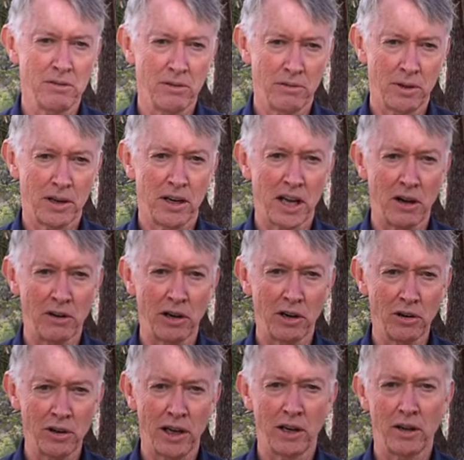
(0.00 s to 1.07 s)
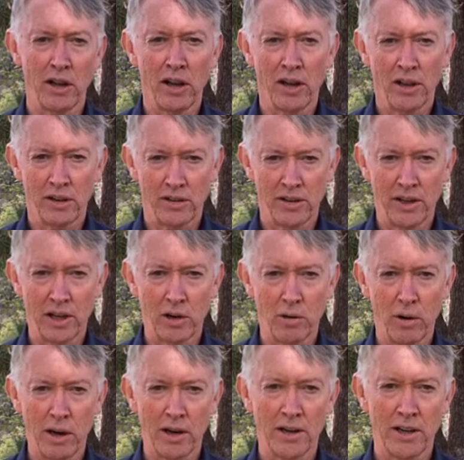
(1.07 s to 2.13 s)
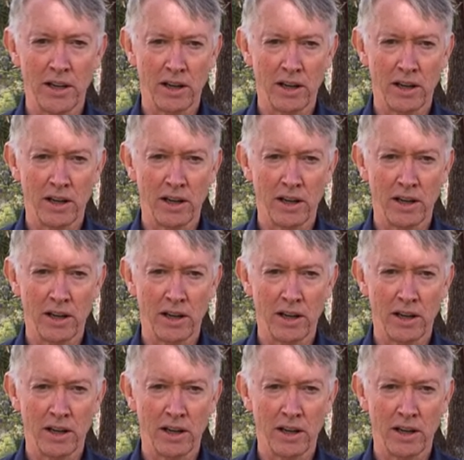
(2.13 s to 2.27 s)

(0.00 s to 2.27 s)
We could go and look at the quality